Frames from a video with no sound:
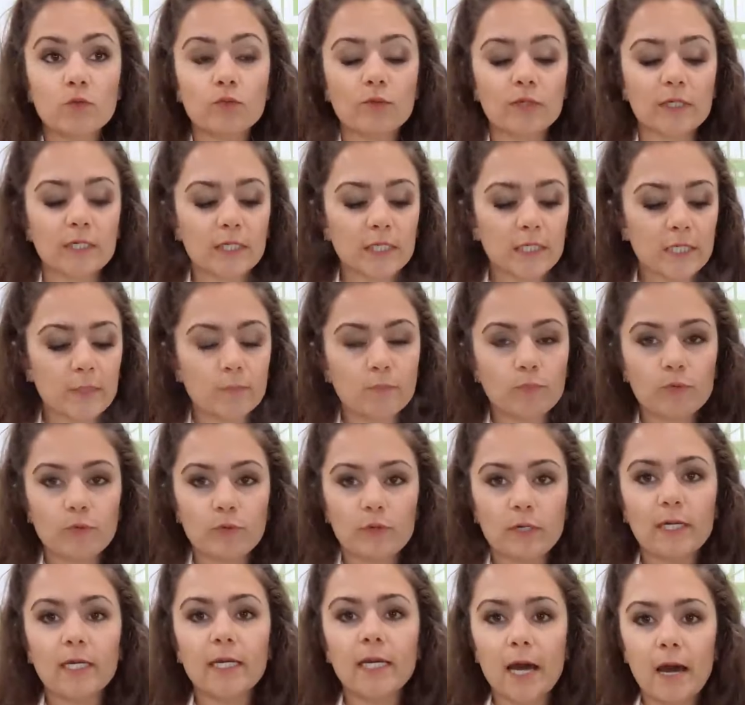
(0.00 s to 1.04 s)
really
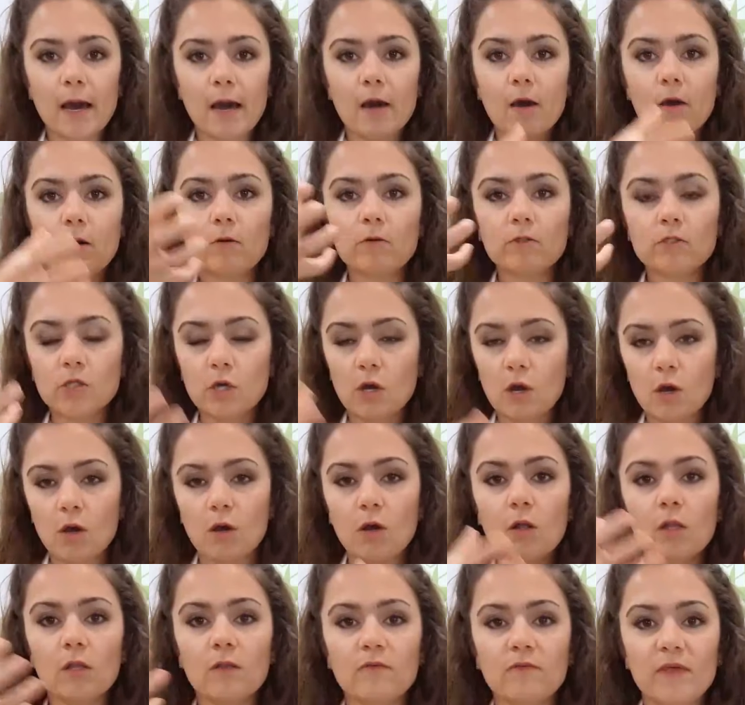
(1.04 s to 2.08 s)
bring out
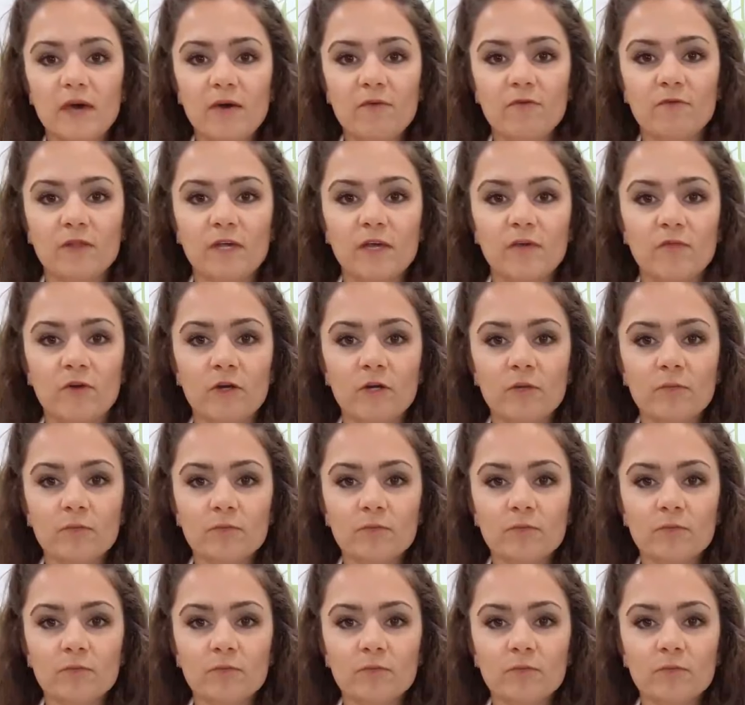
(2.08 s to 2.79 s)
all of that flavor.